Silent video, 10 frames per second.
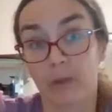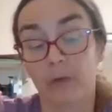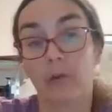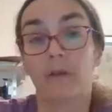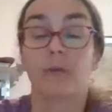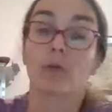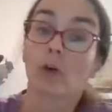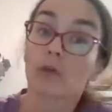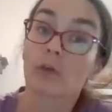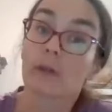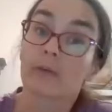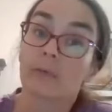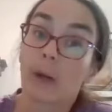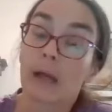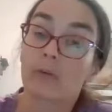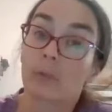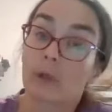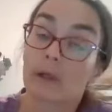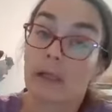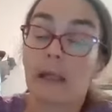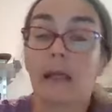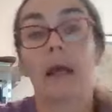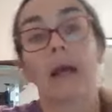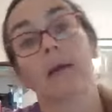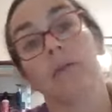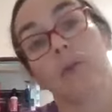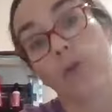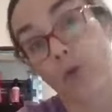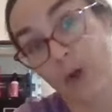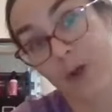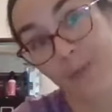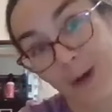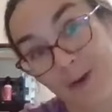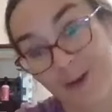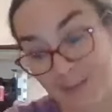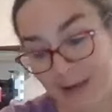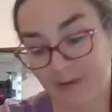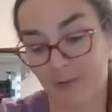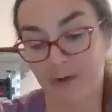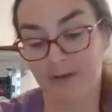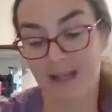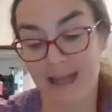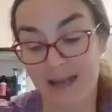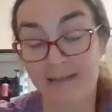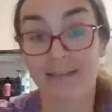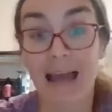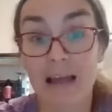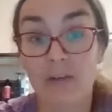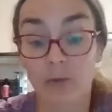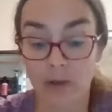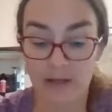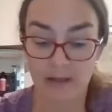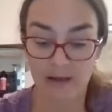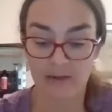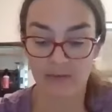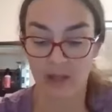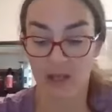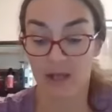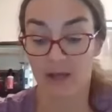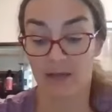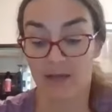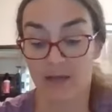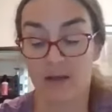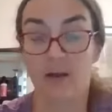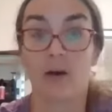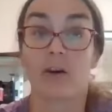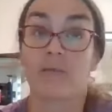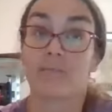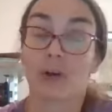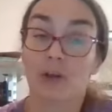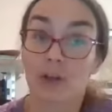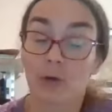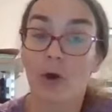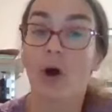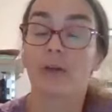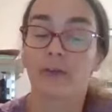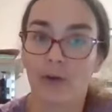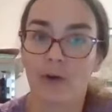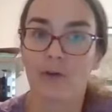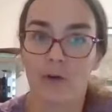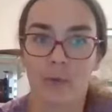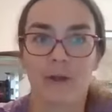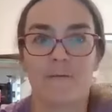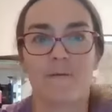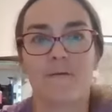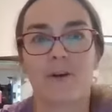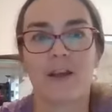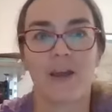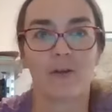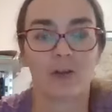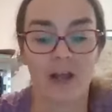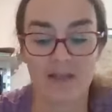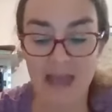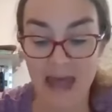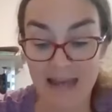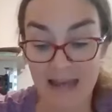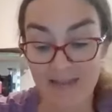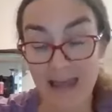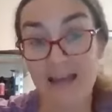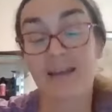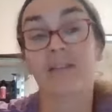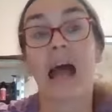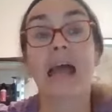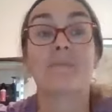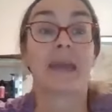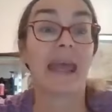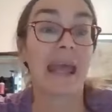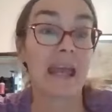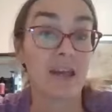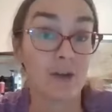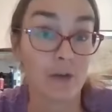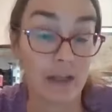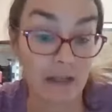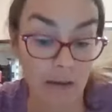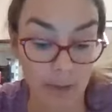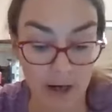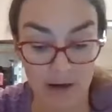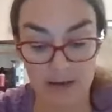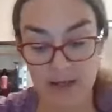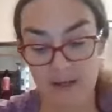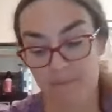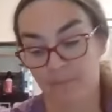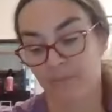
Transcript: So you have the grocery list possibility and the throwing a party possibility. And the last one is a little bit of a variation on that, and that is I'm catering a party.